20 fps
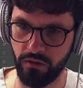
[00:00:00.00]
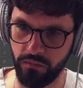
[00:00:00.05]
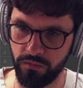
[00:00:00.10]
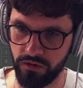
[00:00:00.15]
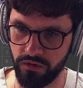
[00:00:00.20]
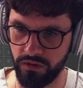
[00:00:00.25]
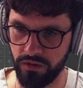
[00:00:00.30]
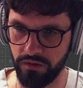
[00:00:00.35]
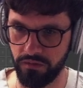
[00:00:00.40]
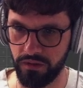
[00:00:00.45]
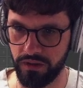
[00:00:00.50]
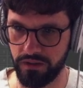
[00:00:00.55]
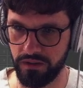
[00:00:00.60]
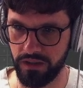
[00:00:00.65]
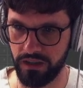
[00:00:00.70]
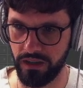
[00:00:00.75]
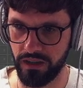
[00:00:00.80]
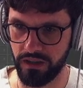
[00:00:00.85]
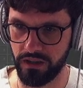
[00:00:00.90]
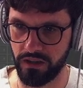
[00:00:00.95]
so that we
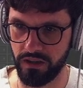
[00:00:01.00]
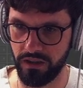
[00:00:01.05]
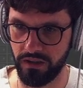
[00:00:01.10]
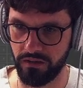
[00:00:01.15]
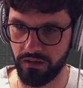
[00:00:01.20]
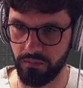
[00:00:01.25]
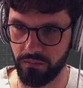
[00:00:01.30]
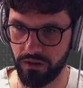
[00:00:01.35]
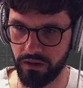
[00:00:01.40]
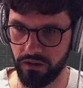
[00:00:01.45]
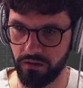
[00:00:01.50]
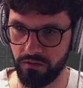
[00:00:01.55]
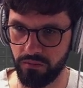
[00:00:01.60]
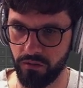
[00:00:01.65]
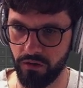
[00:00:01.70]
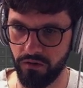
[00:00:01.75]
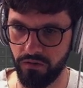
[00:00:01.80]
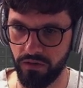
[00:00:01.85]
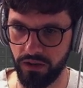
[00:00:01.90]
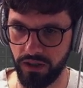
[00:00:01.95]
see actually something's
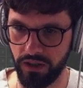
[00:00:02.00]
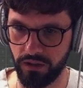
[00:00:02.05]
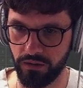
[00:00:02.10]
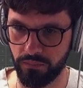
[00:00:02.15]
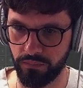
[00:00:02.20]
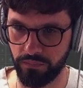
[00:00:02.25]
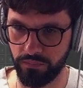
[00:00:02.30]
moving.